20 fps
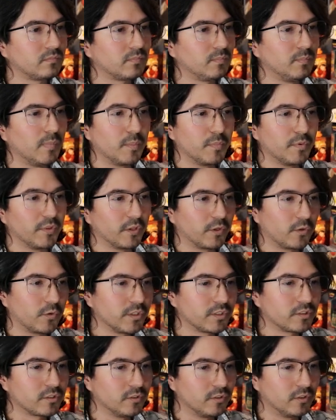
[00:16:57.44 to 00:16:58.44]
Remember, the
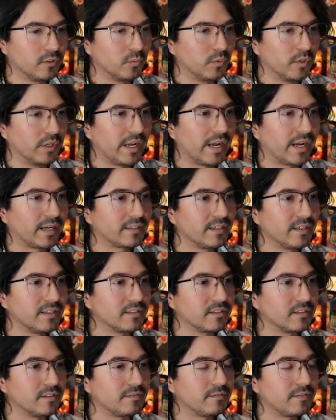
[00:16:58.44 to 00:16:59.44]
crystal will act
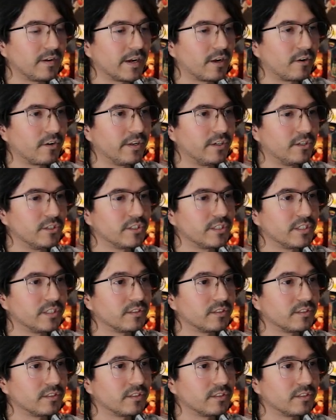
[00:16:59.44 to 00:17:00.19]
as the fire energy,